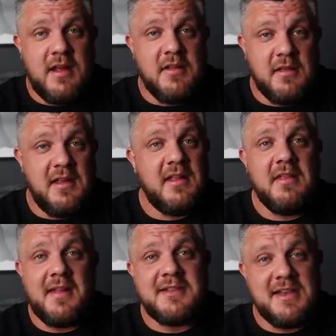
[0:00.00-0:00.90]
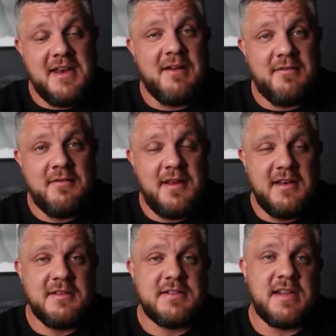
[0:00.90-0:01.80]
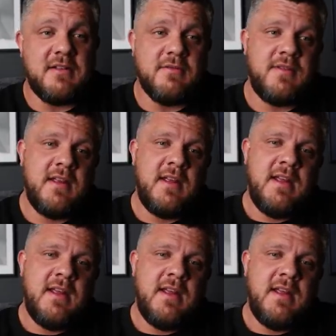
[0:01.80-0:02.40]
athlete, that's enough in itself.